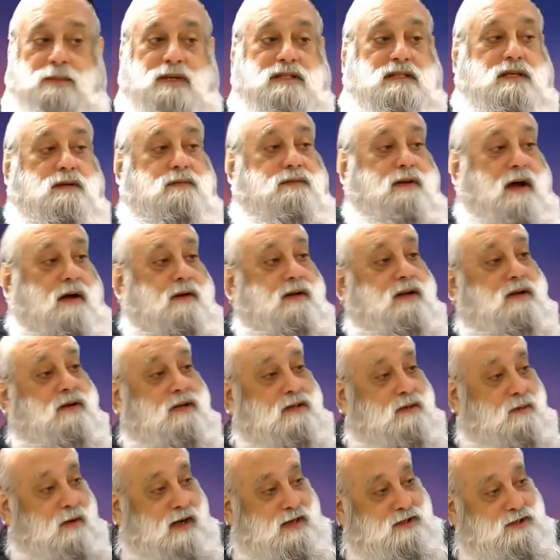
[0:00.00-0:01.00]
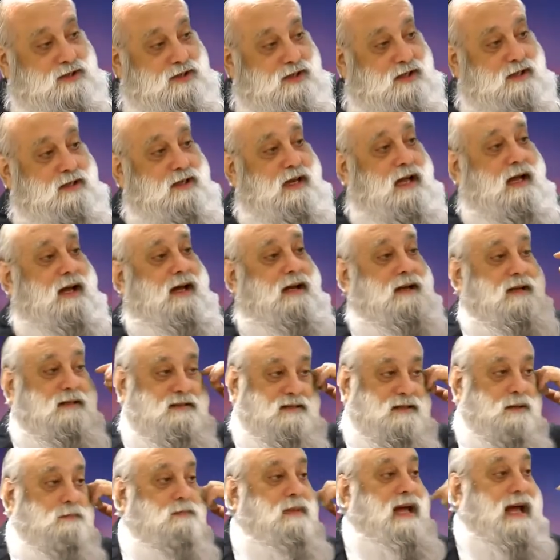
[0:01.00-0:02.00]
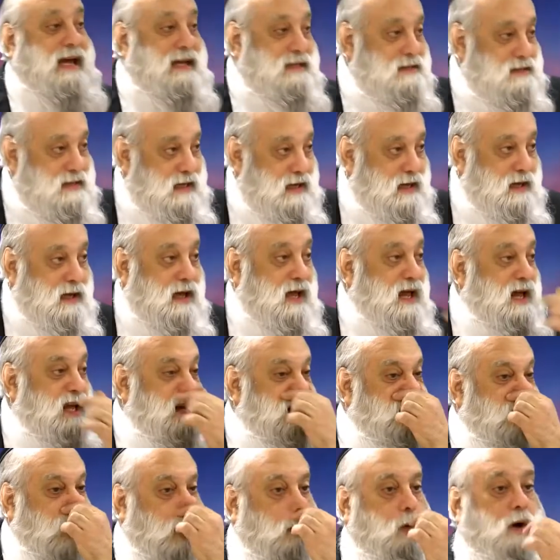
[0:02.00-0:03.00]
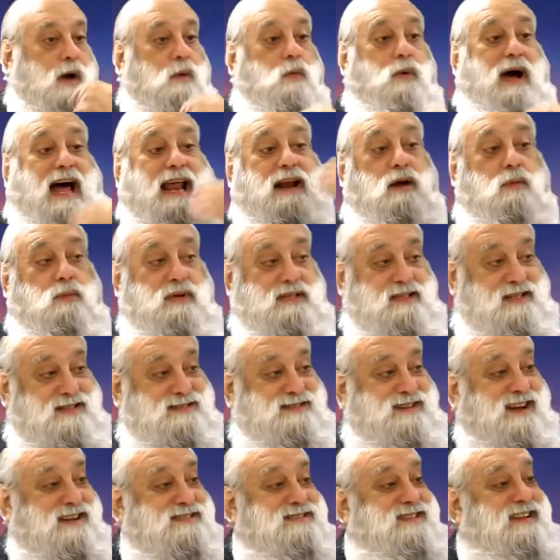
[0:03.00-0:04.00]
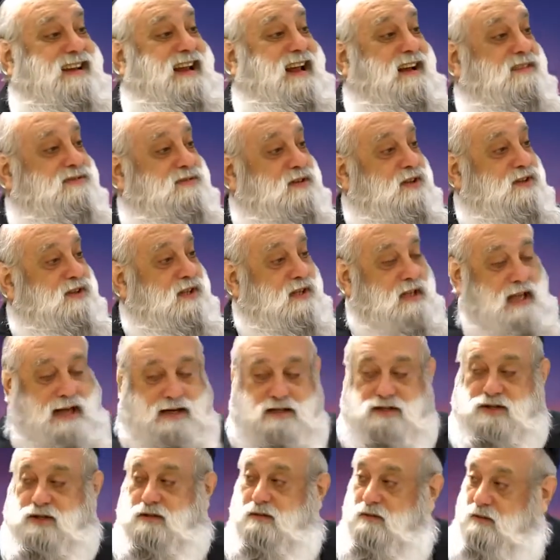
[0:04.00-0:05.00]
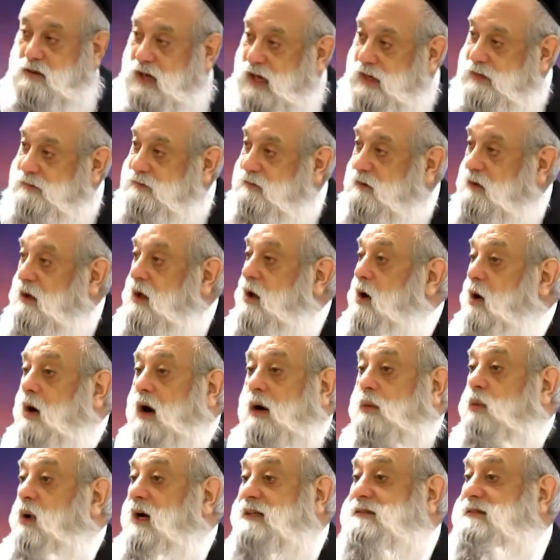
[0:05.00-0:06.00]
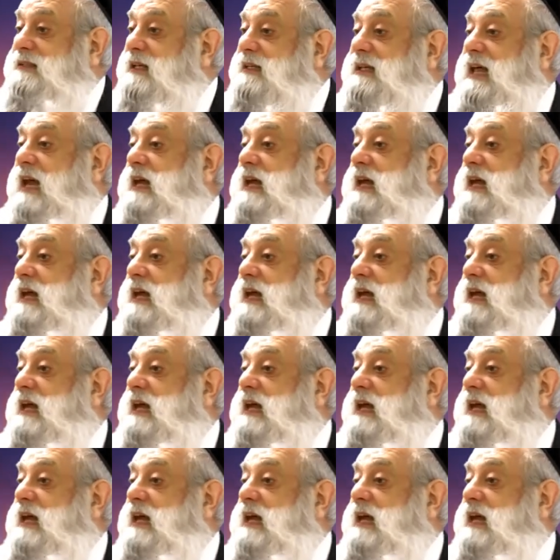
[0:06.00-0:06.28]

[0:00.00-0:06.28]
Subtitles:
him it's a very good question and it's amazing. You know what? Why don't we discuss it after the lecture, right? Or once a